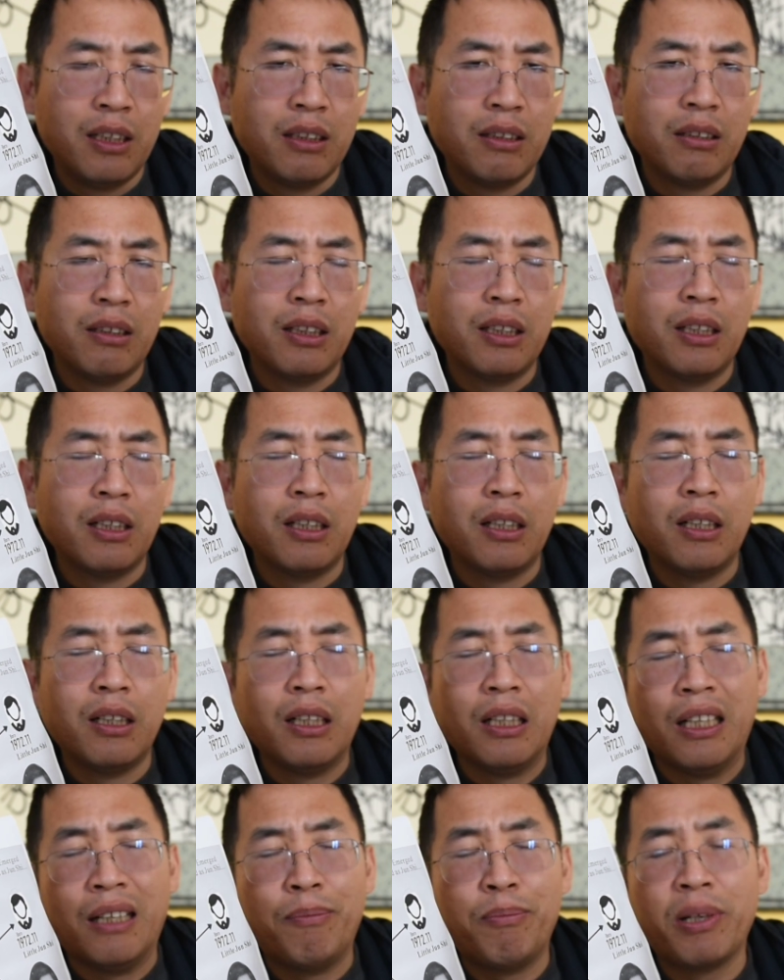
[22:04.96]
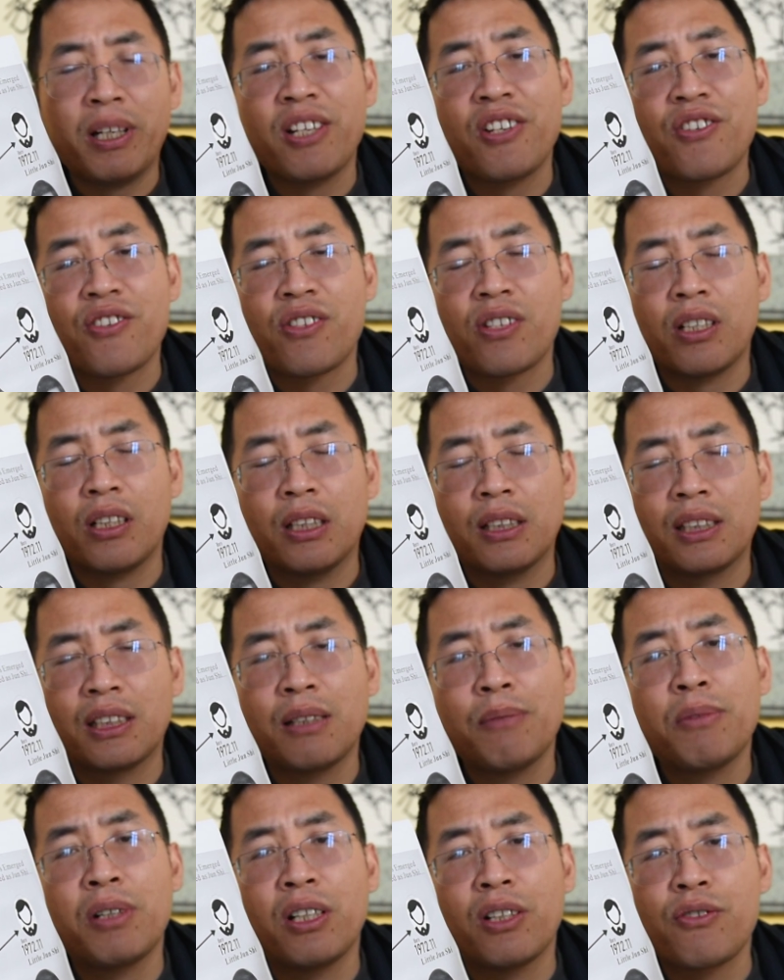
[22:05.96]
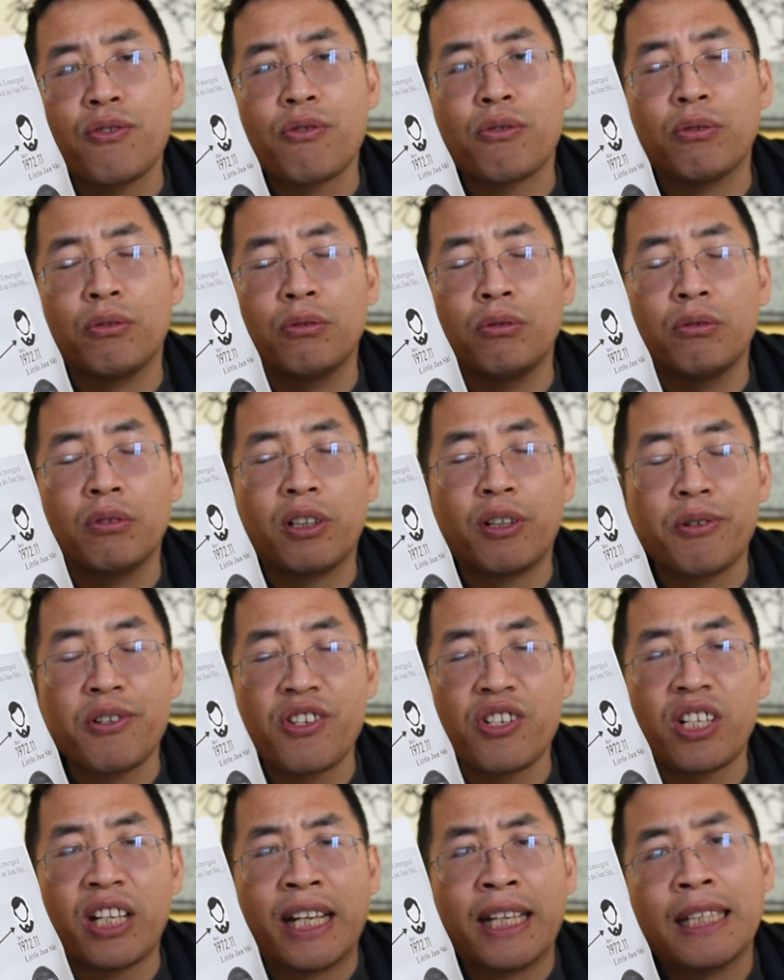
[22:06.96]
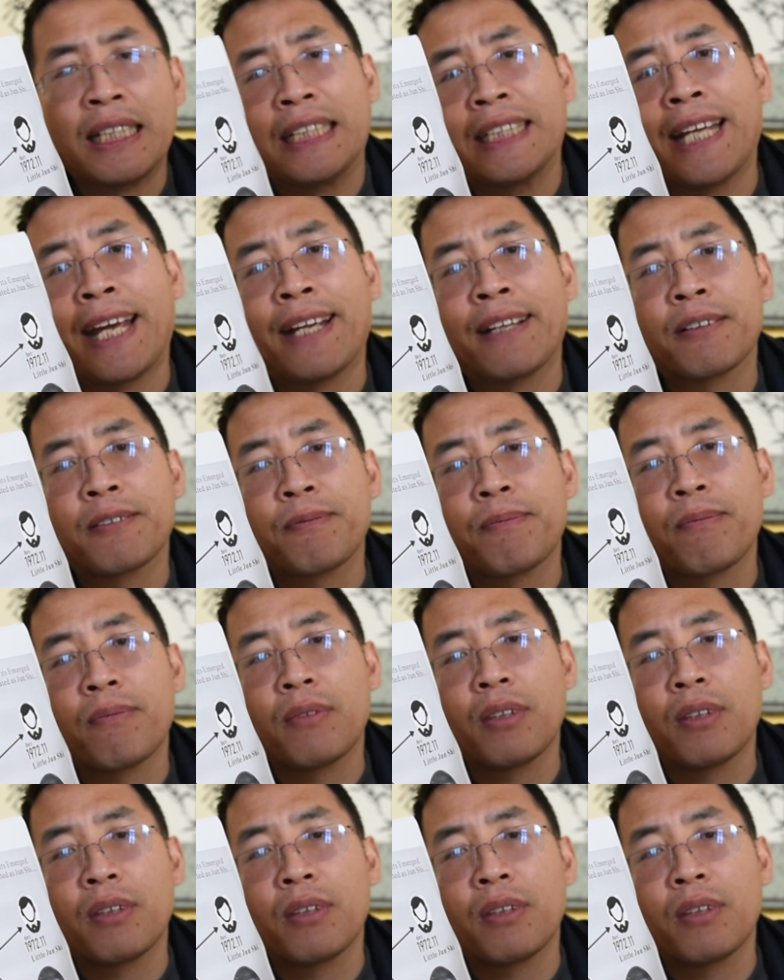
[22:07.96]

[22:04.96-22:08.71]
a place similar to Christian Eden.